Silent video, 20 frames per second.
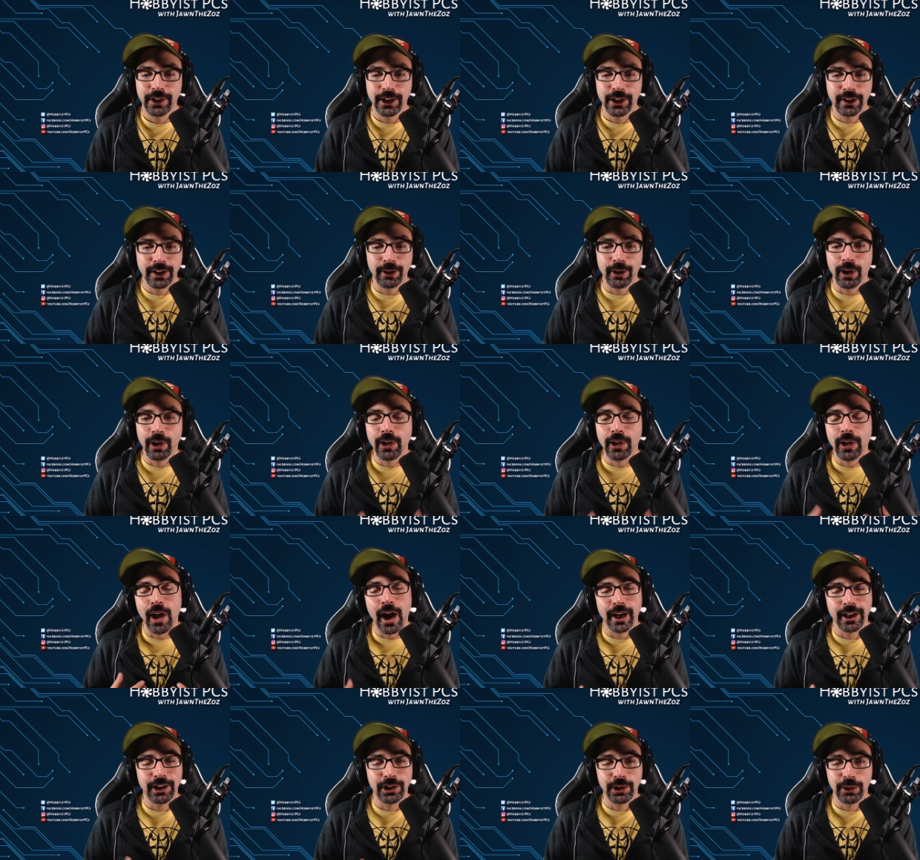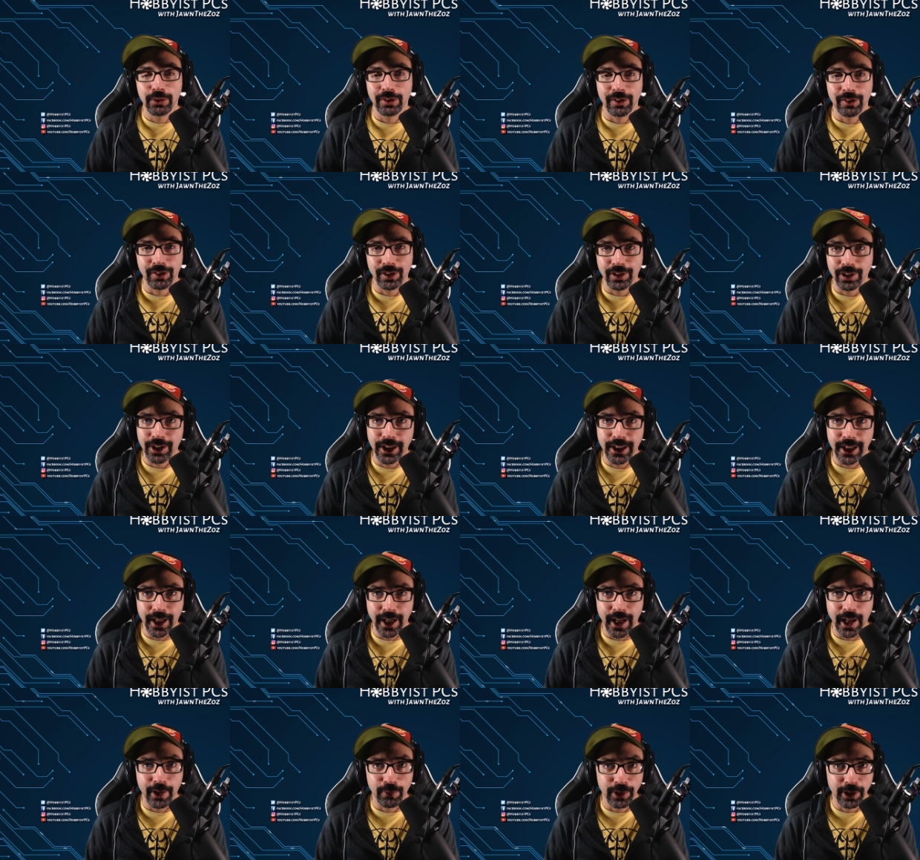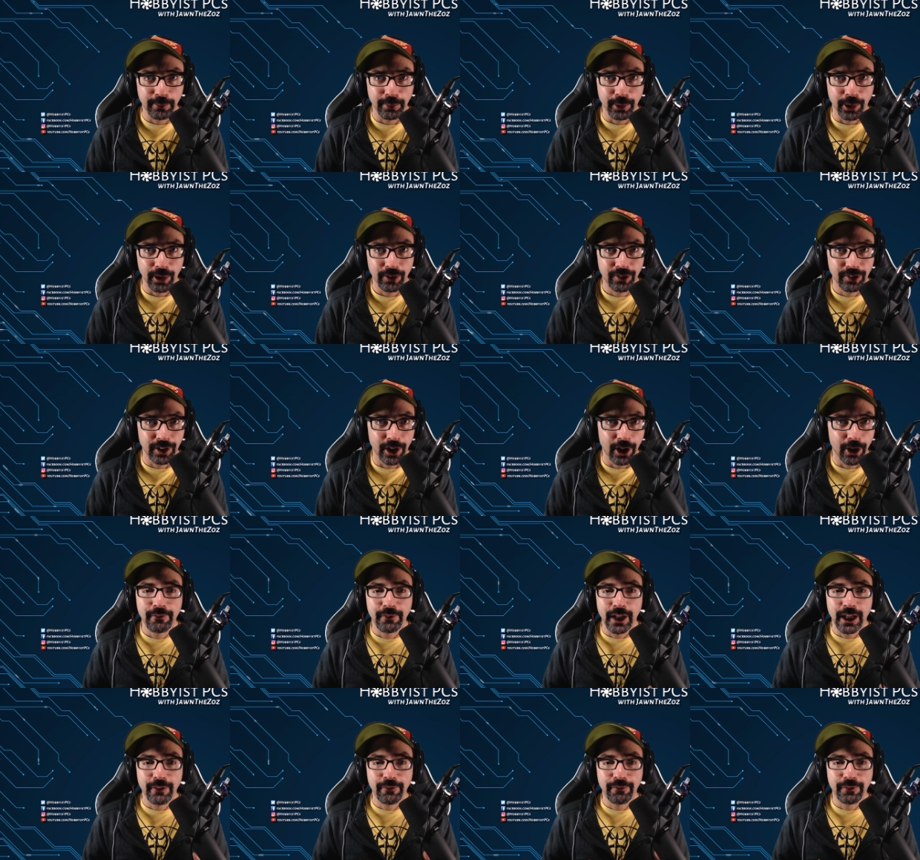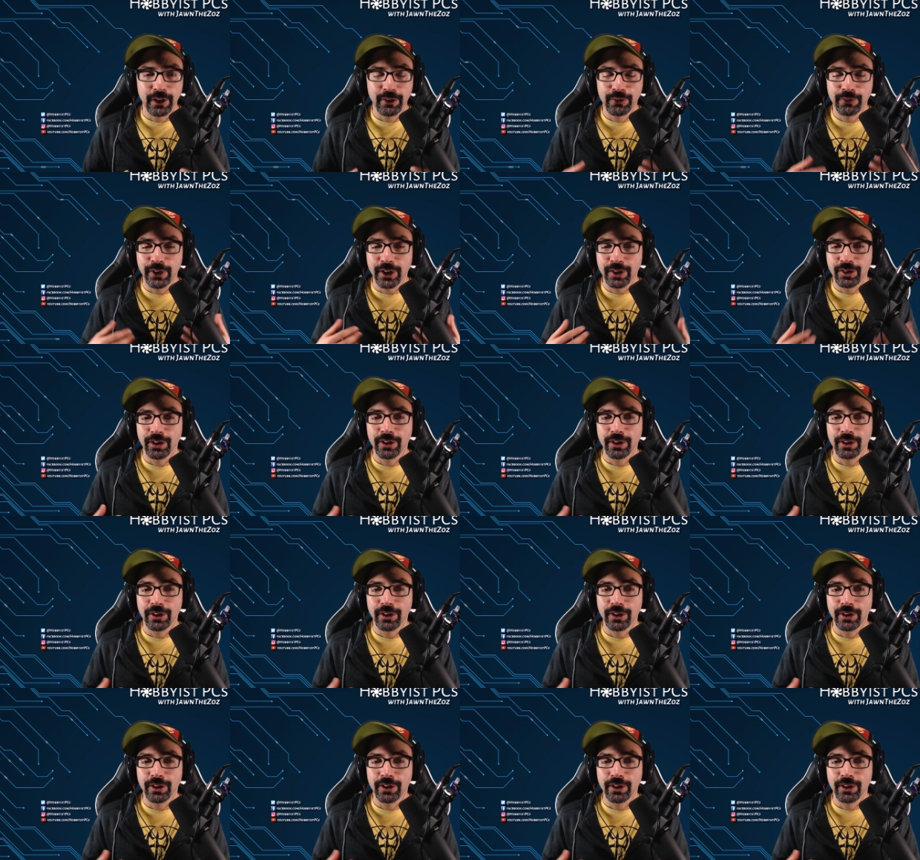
There are a lot of the uses that you can get out of Reapers. So if this fits your